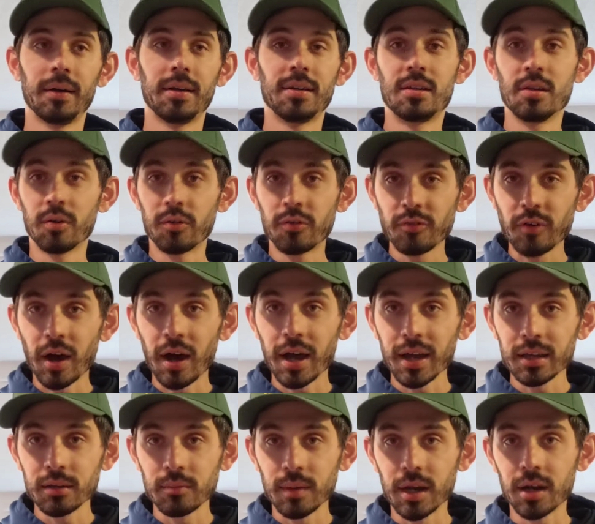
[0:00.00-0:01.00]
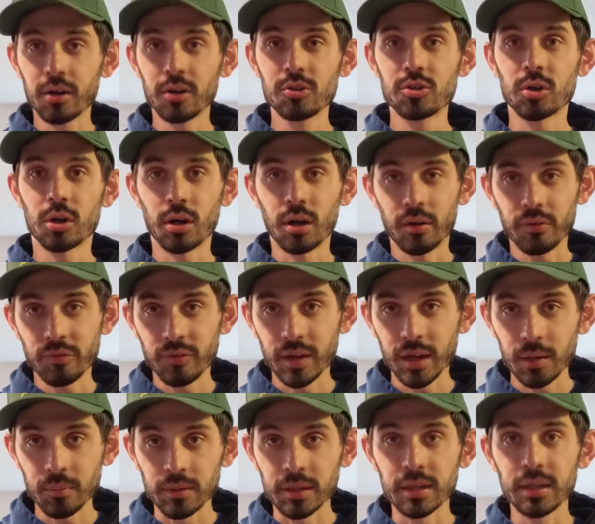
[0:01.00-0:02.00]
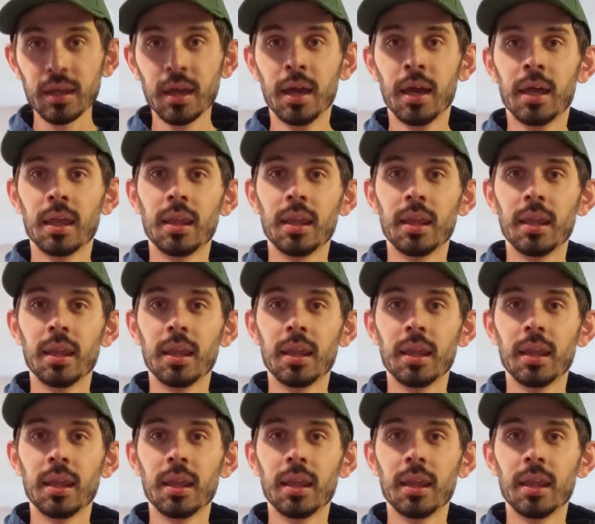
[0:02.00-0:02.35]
define marriage or a family,